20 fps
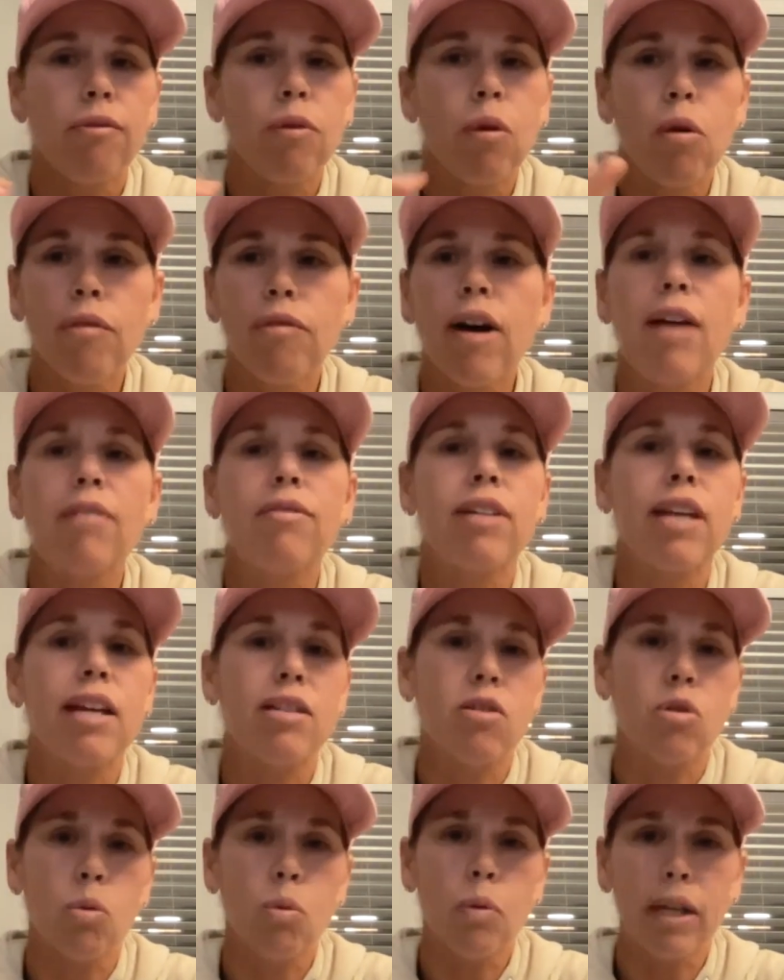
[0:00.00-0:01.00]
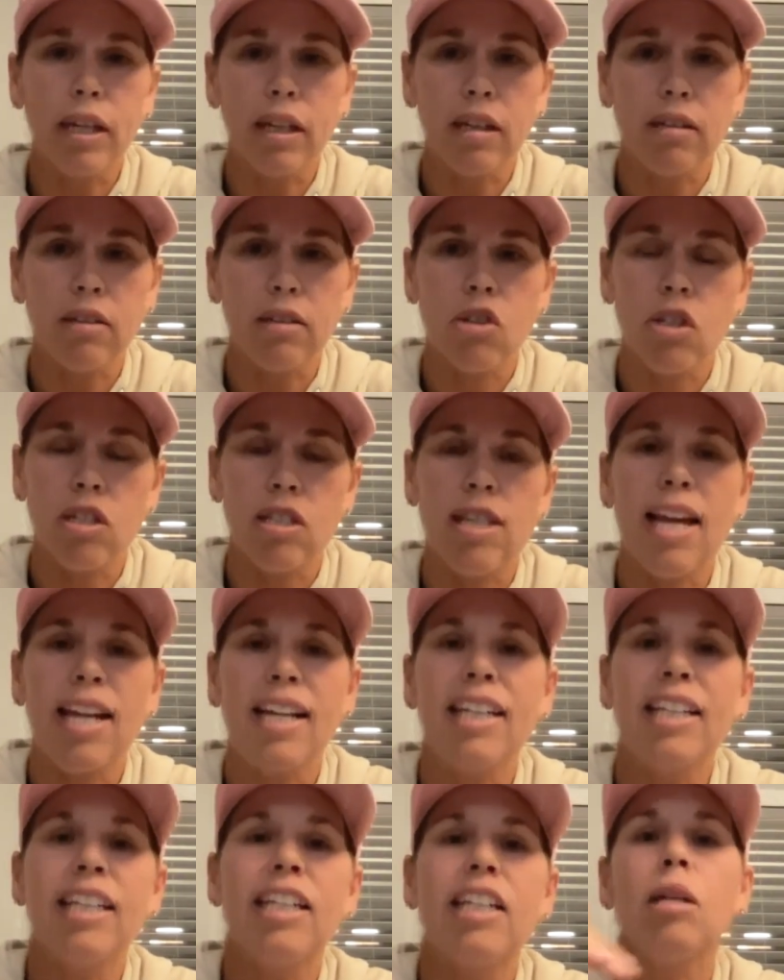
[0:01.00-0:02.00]
4 or 5 days a week, just
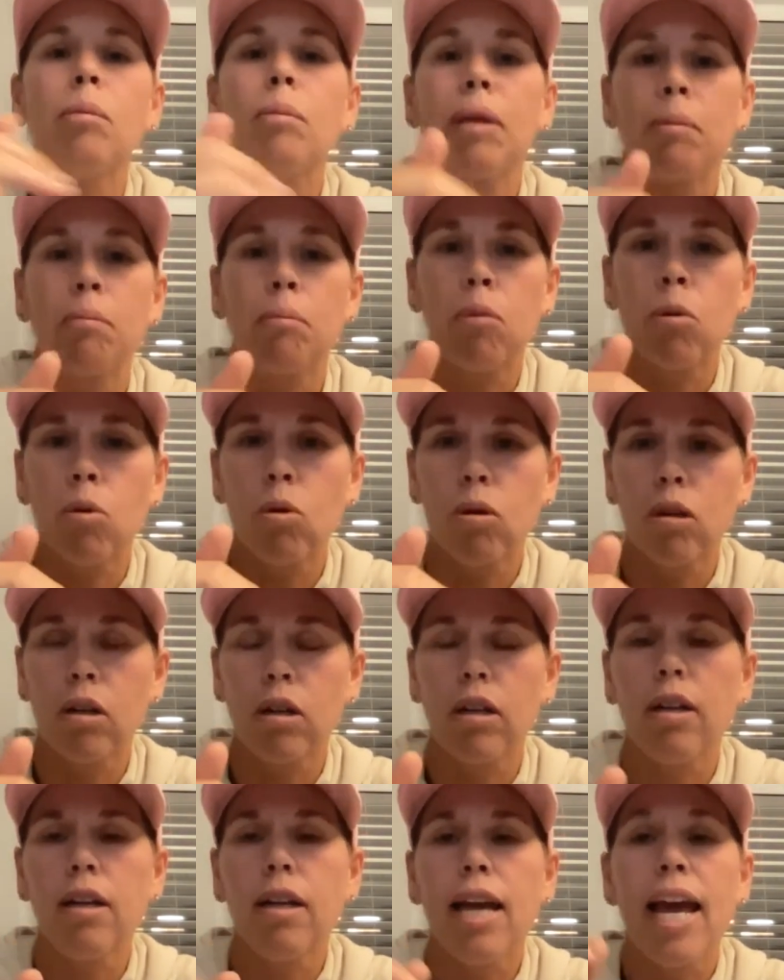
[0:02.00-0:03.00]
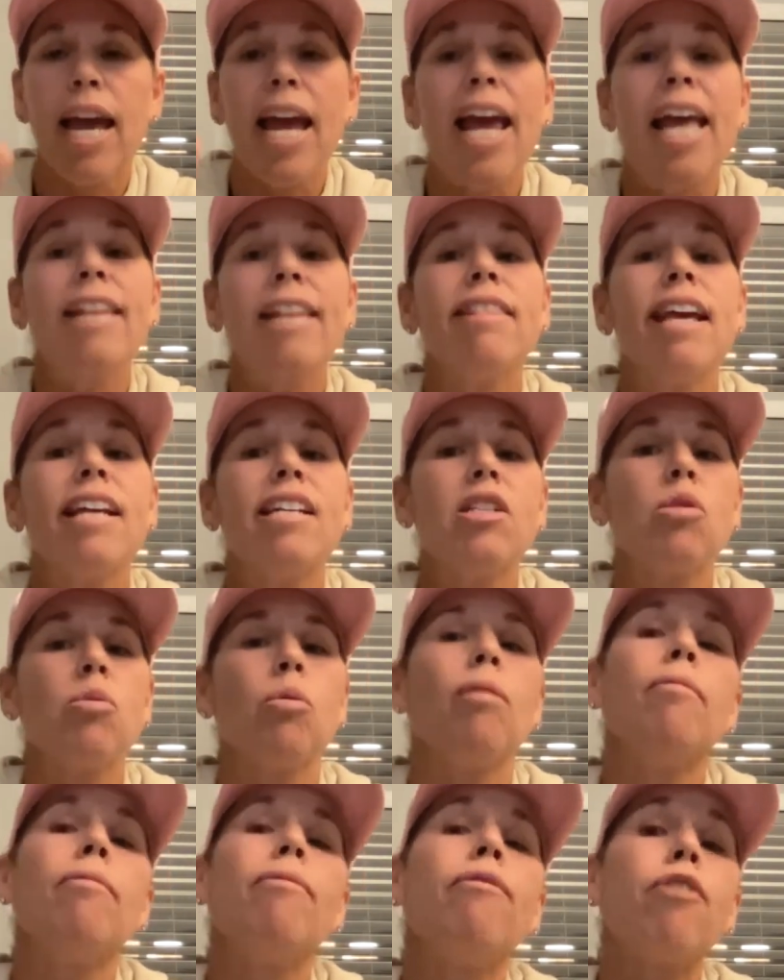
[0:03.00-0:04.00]
that little bit more, and they
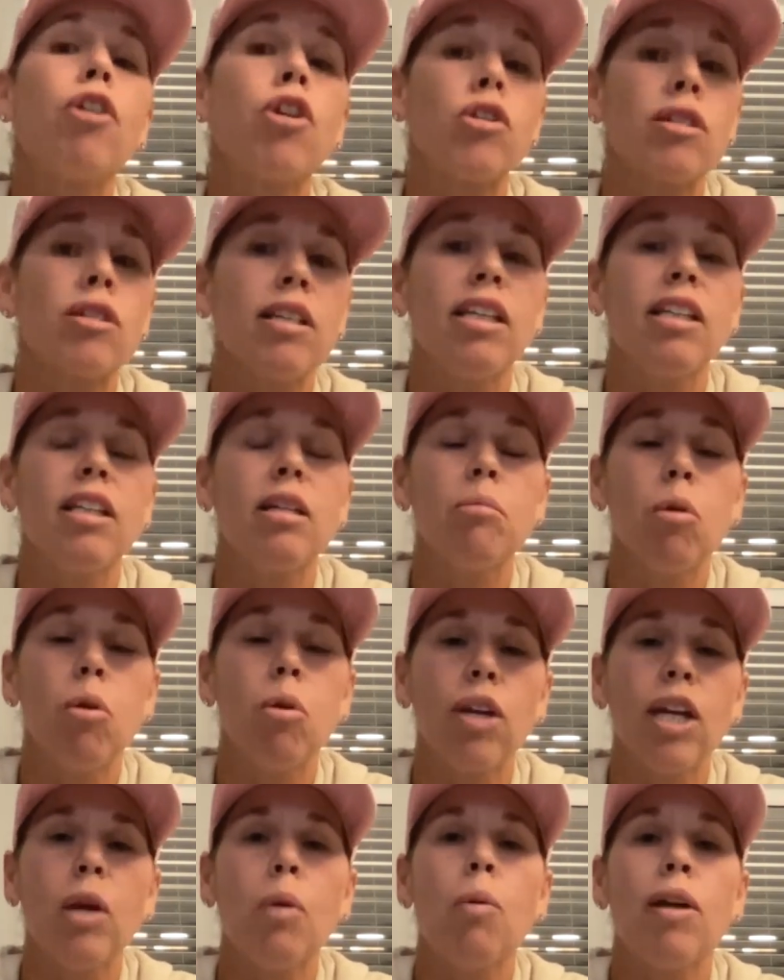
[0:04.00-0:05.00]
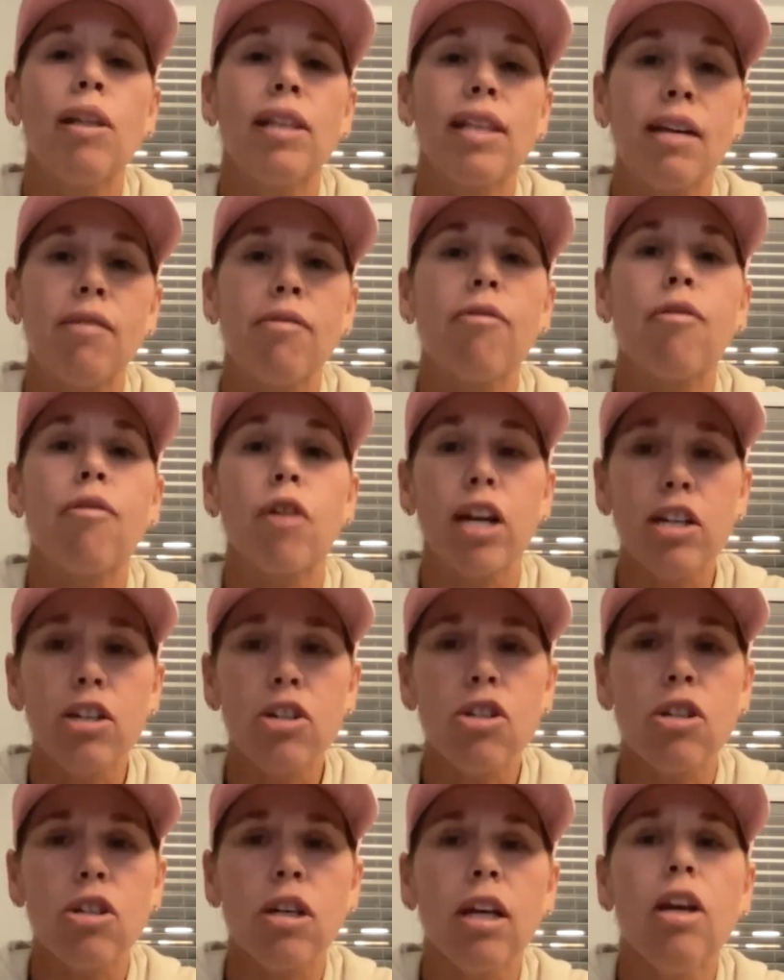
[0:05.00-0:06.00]
swim first thing in the morning when they're
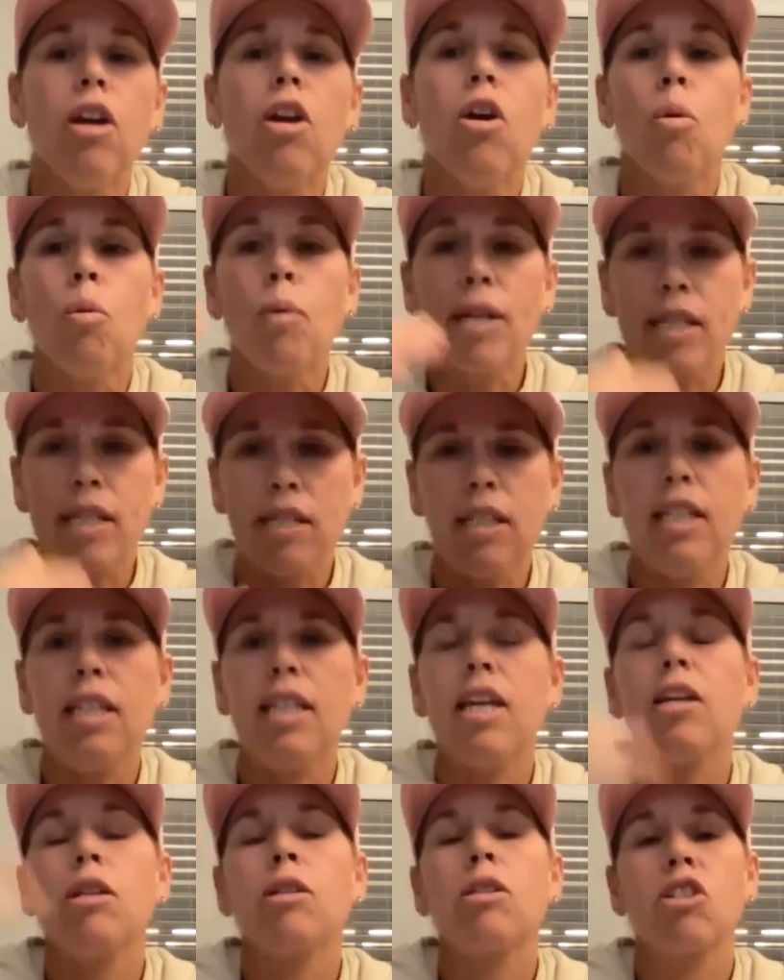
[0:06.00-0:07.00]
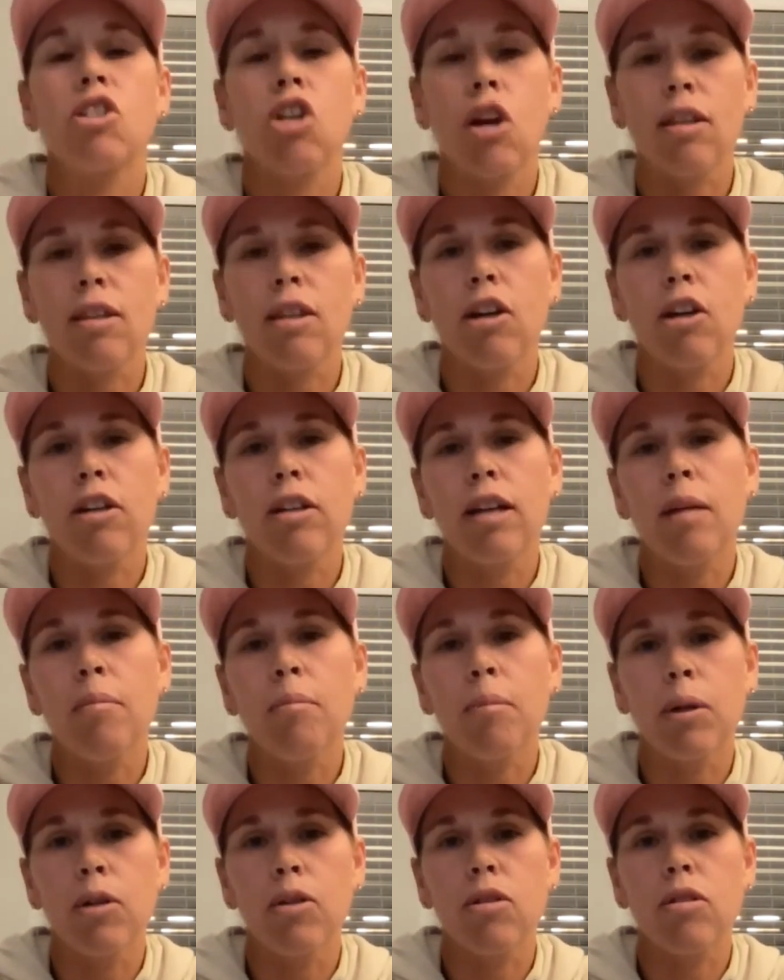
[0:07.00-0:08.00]
fresh, we see their
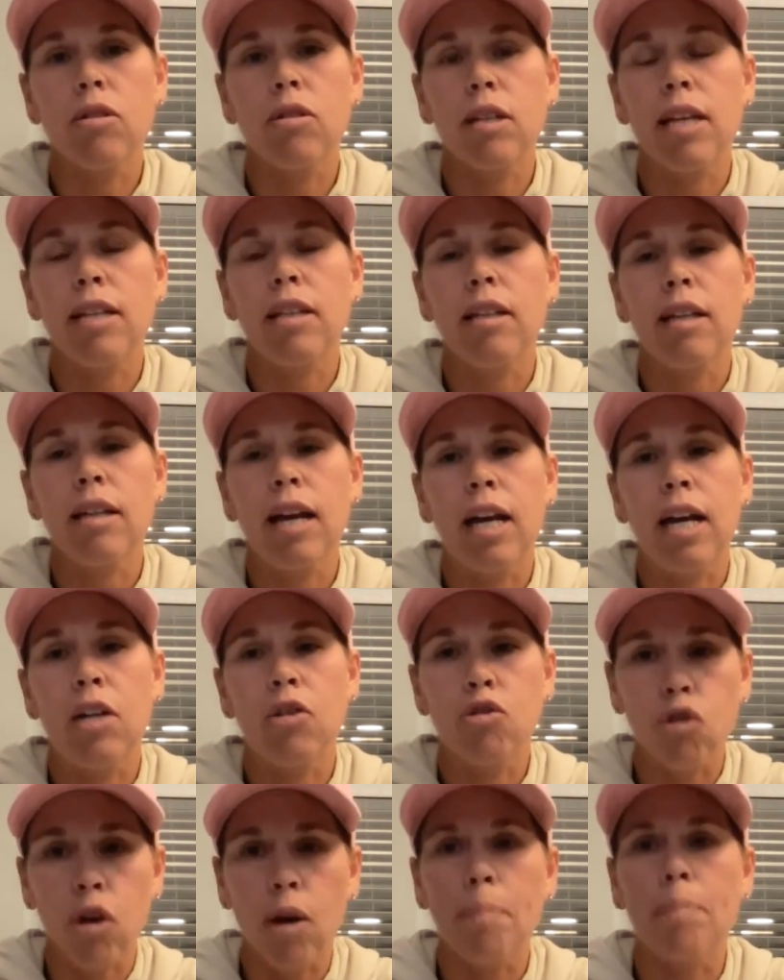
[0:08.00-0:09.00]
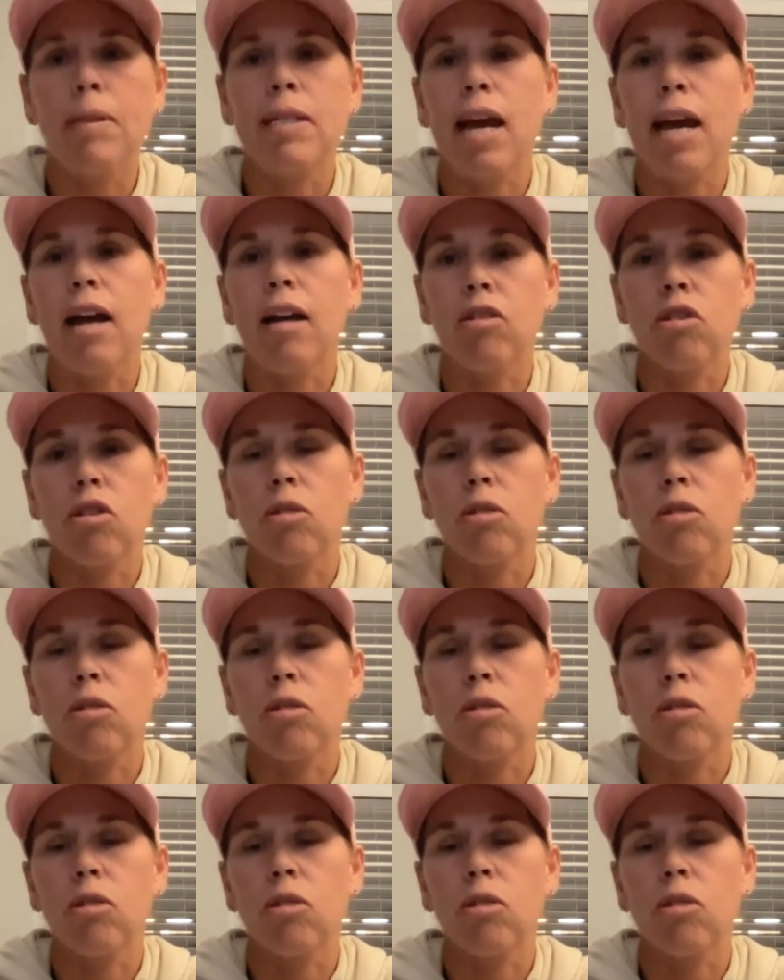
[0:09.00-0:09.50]
numbers and drop down.